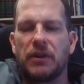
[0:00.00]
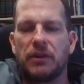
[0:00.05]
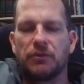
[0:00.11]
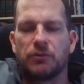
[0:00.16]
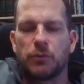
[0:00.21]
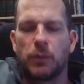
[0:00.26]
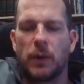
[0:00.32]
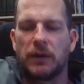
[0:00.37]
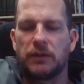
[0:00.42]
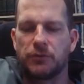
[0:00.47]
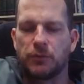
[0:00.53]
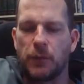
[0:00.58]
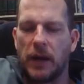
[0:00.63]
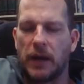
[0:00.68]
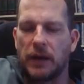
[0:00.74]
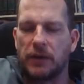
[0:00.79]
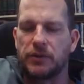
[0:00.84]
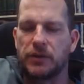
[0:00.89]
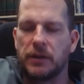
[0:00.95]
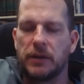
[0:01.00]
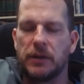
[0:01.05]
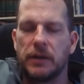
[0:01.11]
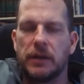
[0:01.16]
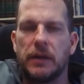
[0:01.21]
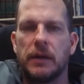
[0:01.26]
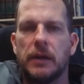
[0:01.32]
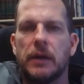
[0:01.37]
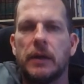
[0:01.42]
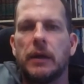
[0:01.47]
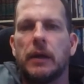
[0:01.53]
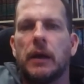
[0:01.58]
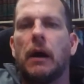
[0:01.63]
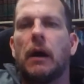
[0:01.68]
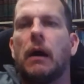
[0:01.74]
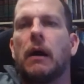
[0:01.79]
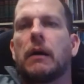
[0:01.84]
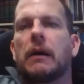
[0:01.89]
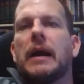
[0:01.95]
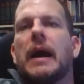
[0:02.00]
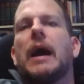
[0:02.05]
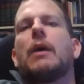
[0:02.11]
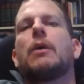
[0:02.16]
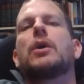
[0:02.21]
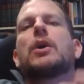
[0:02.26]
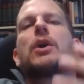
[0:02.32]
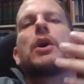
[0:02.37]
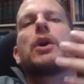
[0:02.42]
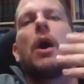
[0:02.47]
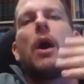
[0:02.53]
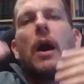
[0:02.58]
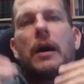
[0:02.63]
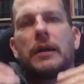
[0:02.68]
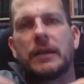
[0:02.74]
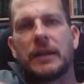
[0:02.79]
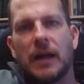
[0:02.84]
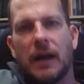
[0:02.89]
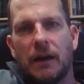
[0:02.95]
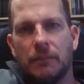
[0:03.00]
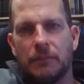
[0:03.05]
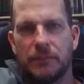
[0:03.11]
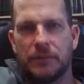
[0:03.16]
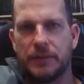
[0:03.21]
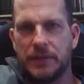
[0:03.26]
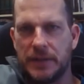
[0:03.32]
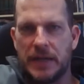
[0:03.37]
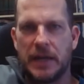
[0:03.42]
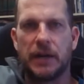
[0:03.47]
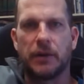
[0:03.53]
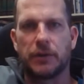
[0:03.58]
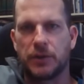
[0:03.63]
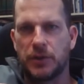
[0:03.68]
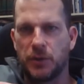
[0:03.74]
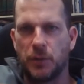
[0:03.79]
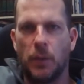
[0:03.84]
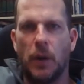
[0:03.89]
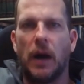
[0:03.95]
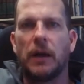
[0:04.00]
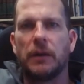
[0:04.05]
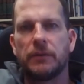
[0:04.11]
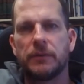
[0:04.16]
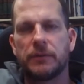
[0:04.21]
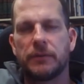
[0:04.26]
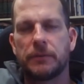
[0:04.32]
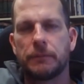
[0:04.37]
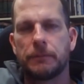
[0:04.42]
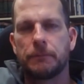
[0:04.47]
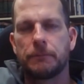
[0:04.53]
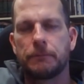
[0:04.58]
and his resurrection are how God comes near to us.